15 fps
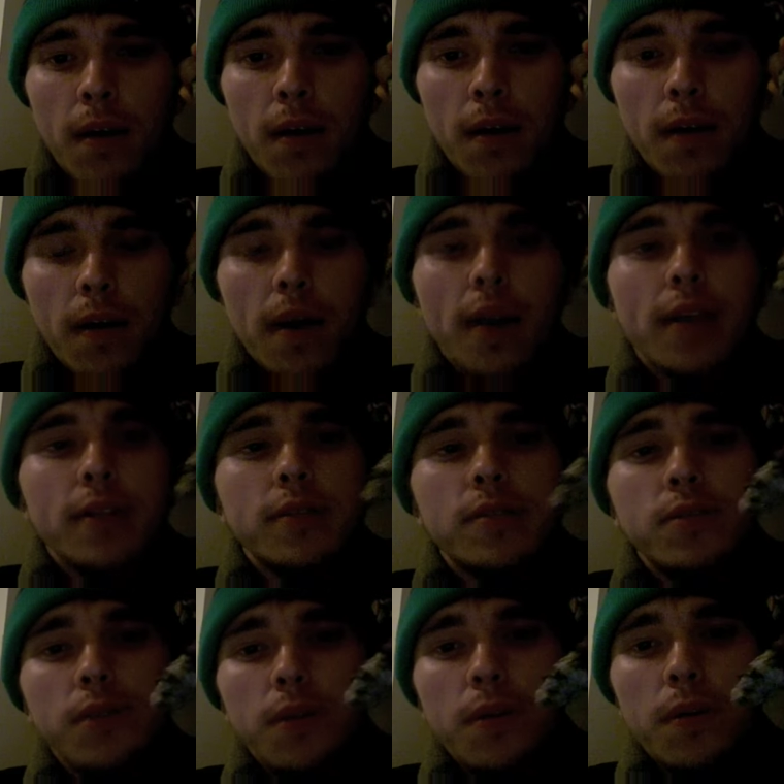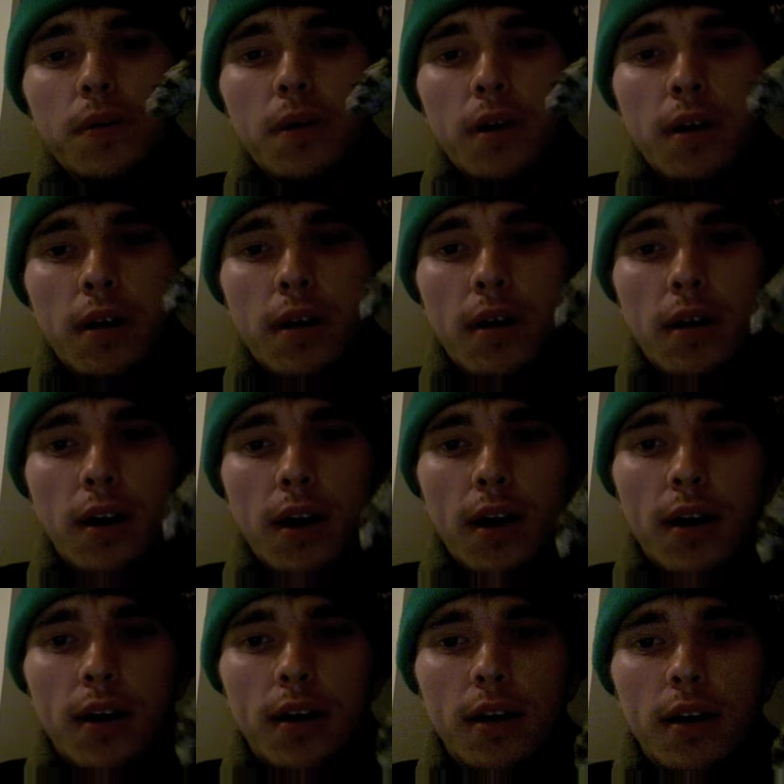All right, so
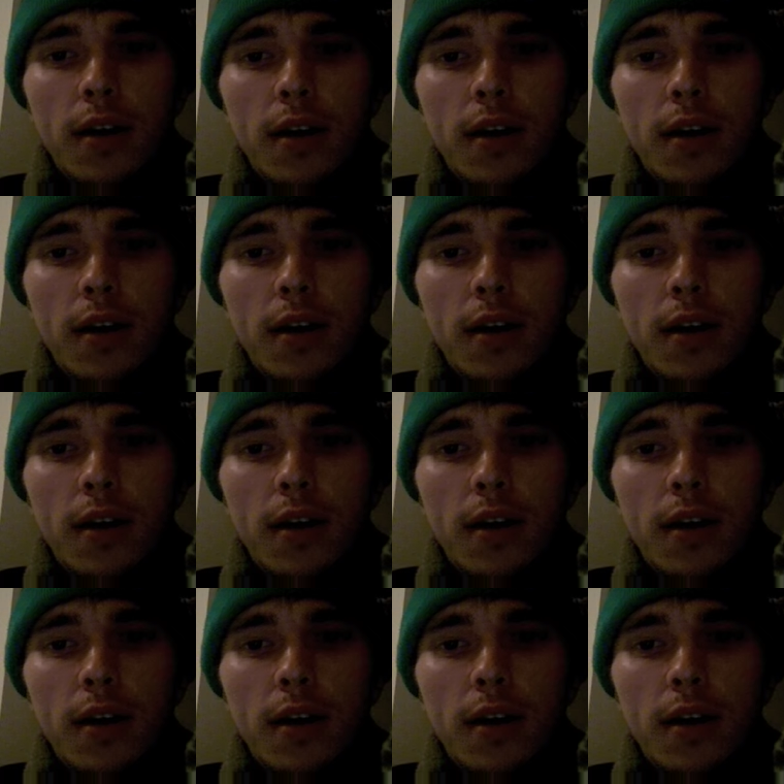I